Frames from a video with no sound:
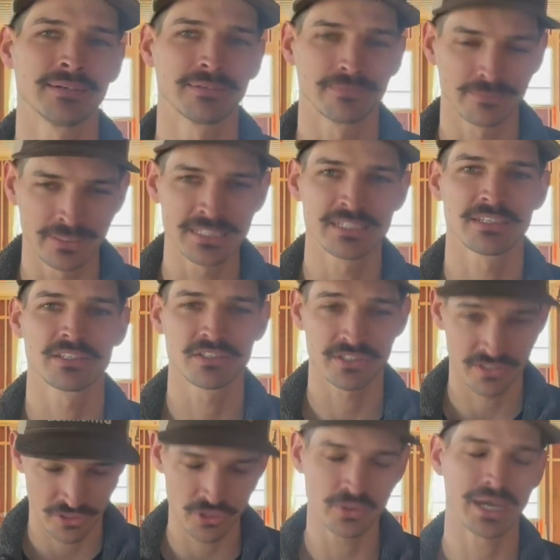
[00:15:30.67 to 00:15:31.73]
reasons
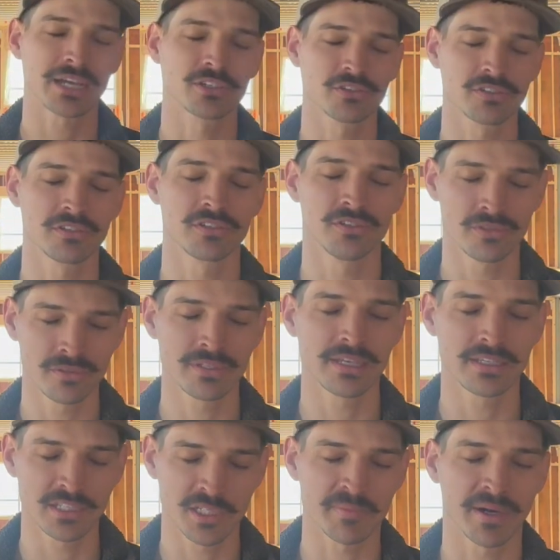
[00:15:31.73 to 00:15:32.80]
to actually use it
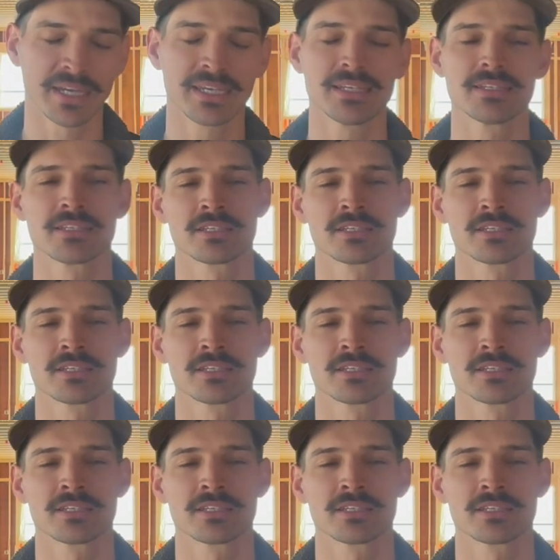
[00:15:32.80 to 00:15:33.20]
and spray it.